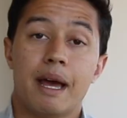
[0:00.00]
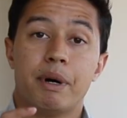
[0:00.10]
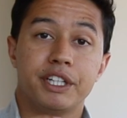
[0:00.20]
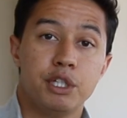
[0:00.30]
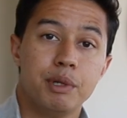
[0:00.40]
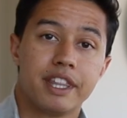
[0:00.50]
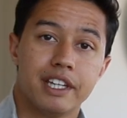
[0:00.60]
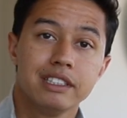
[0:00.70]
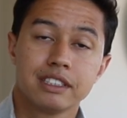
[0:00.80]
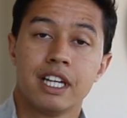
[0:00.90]
And by doing
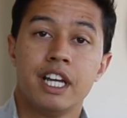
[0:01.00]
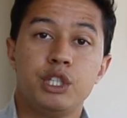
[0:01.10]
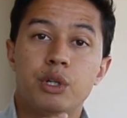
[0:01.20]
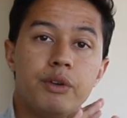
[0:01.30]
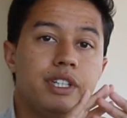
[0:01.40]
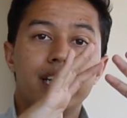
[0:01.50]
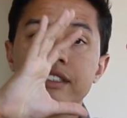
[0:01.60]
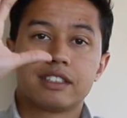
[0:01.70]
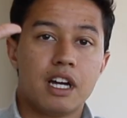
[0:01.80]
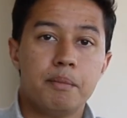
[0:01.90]
this, you don't need
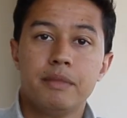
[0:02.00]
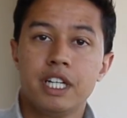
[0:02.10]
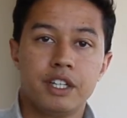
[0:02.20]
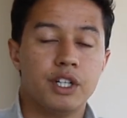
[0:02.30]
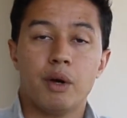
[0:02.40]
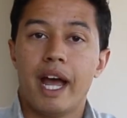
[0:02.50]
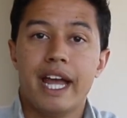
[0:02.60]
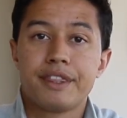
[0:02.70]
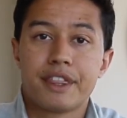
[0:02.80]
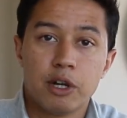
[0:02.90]
some,
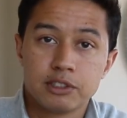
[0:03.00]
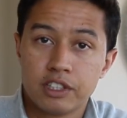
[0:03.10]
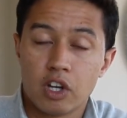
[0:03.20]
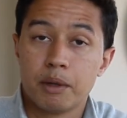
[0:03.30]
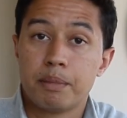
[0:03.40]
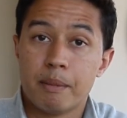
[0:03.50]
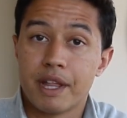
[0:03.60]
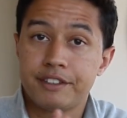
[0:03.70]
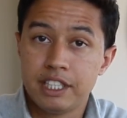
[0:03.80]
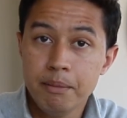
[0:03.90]
$8,000 per
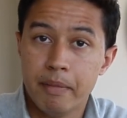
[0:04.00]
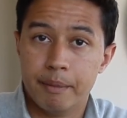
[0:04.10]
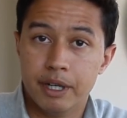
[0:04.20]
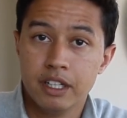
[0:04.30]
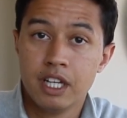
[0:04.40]
month team member.